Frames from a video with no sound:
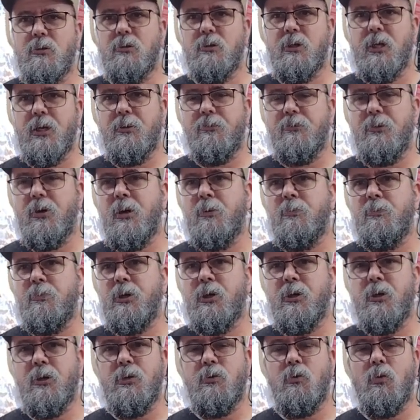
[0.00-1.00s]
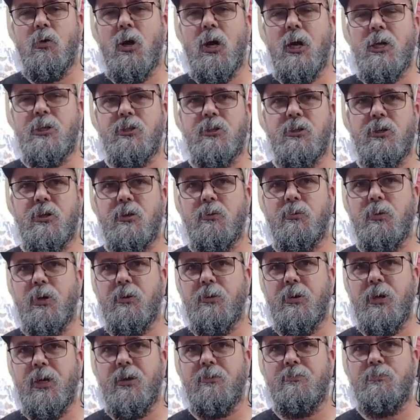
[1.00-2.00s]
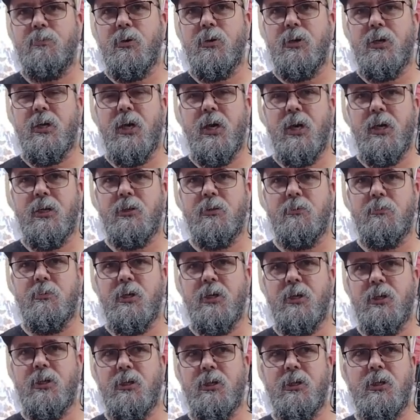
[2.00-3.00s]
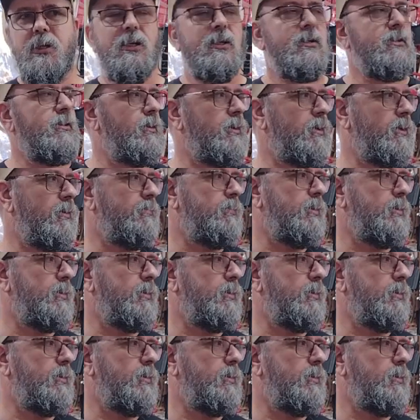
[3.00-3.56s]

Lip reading: like if I'm here in Washington where we have pretty high humidity, and I took a